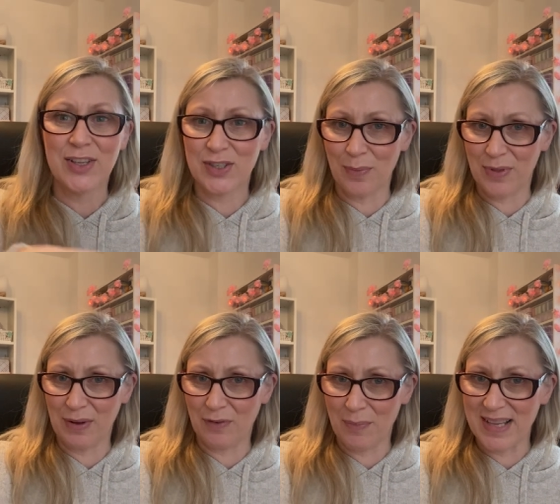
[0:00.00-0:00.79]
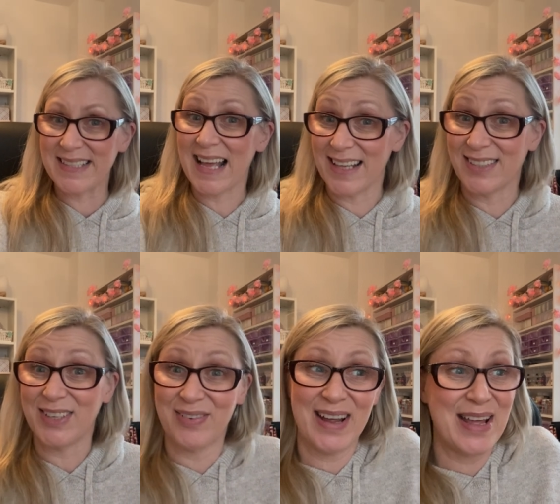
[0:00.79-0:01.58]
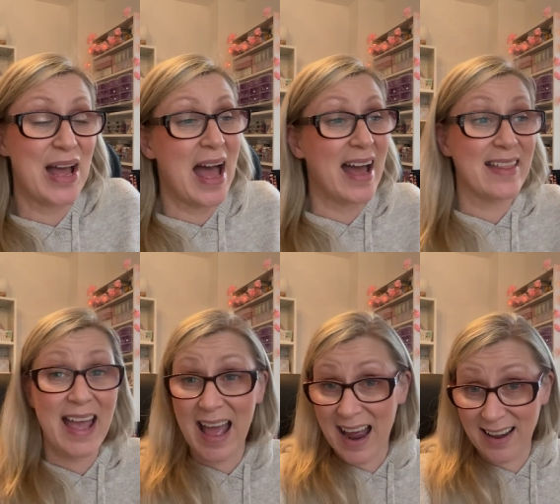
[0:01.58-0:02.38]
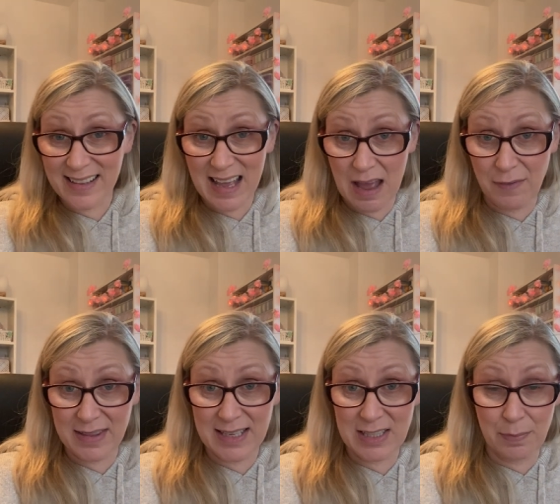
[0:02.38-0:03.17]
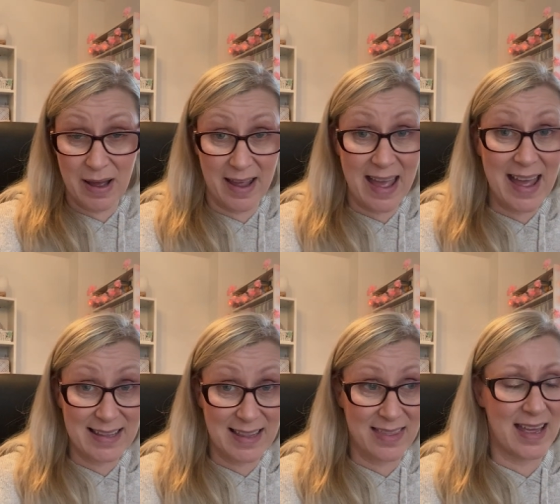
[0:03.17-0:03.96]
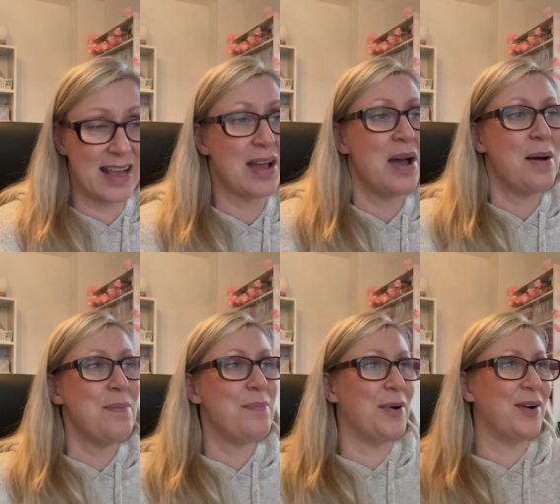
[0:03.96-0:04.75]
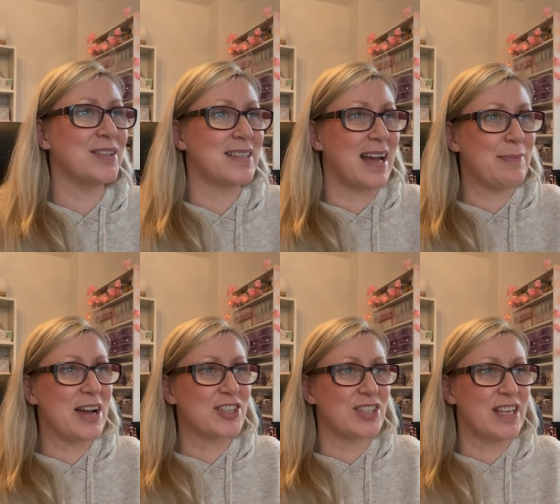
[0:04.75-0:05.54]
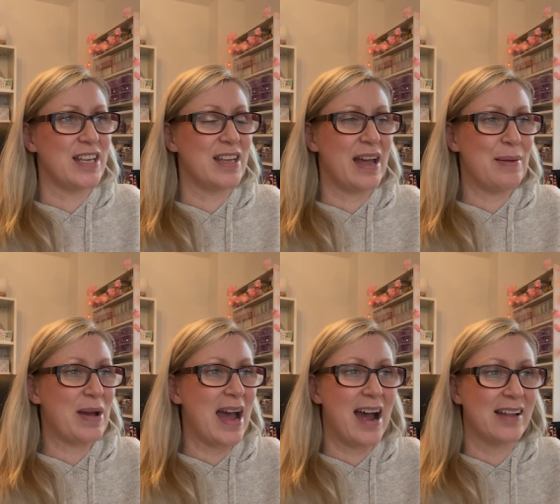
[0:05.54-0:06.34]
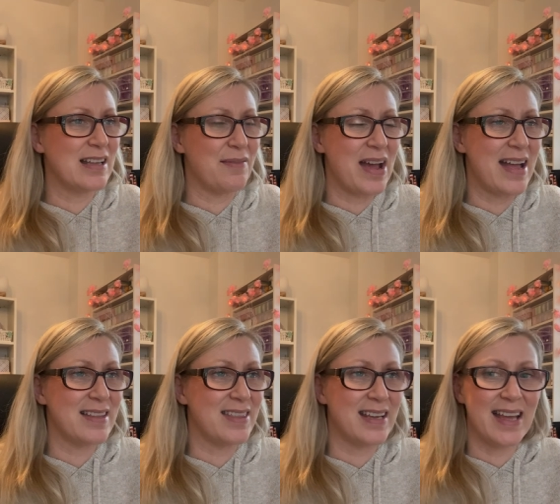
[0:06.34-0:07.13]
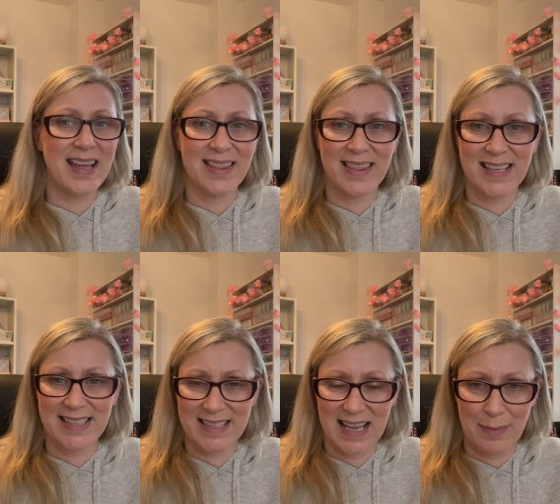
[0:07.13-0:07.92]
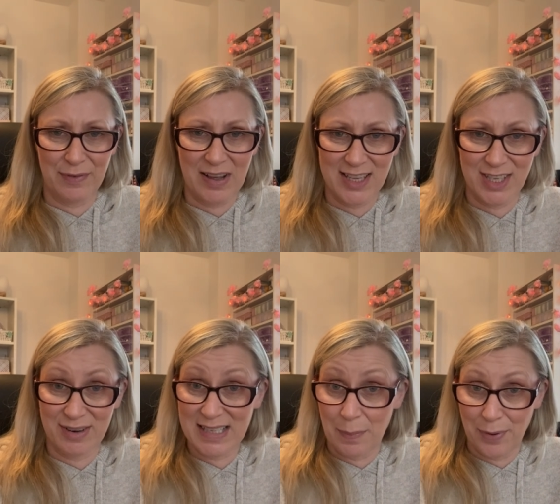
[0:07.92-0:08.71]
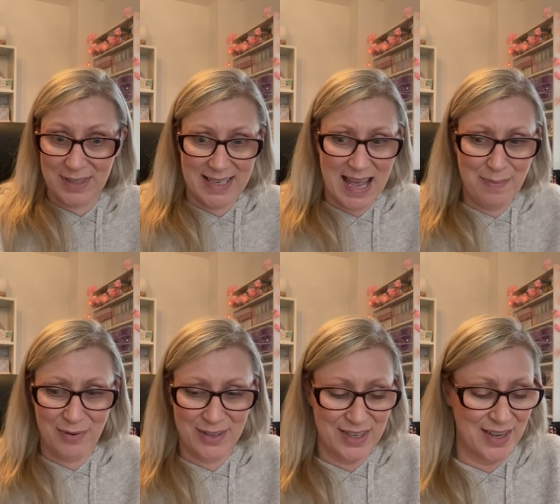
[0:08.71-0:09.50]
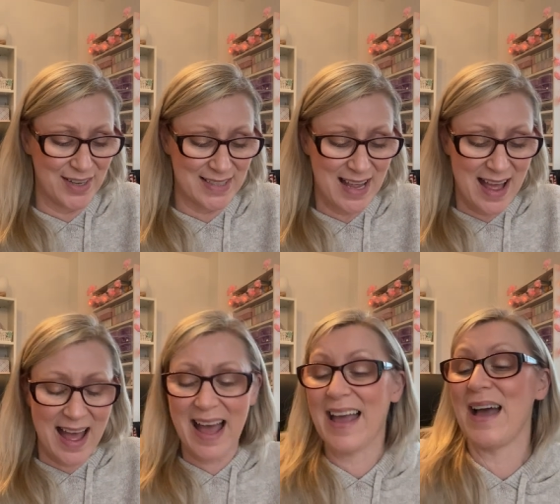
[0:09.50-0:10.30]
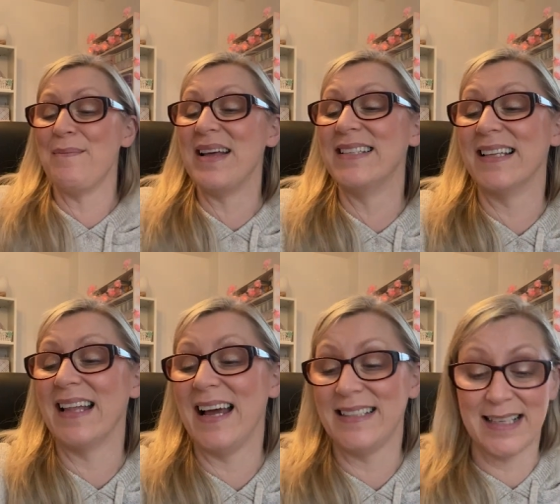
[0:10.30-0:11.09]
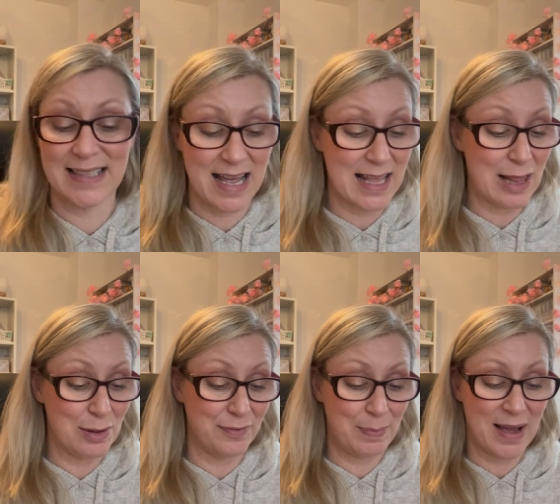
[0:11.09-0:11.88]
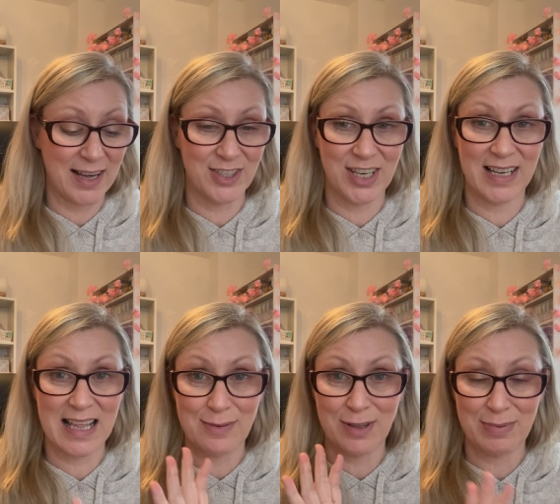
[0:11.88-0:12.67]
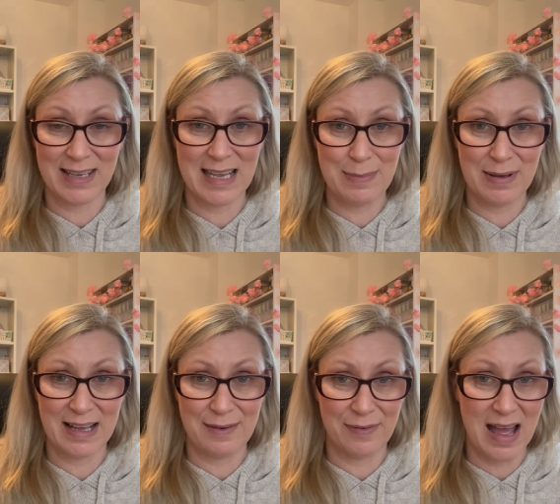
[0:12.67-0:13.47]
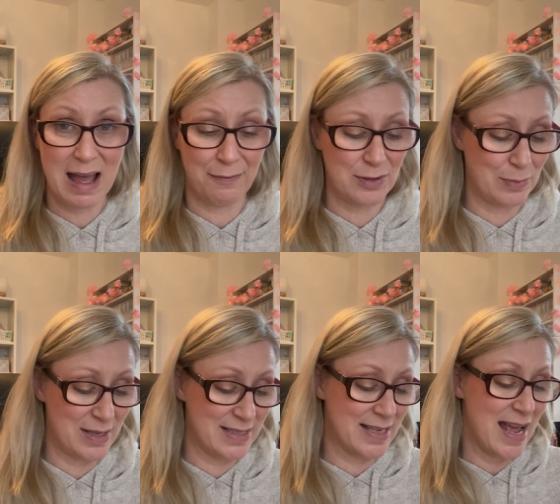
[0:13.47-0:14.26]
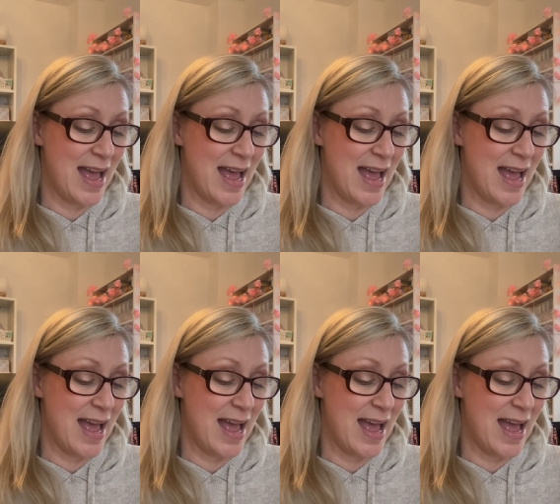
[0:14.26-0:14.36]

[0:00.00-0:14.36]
something from this category. And I hardly ever need to buy anything, but I'm actually, I hardly have anything in this type of category. It's a body care product. I am delighted and I love the packaging and I'm going to be keeping it for afterwards.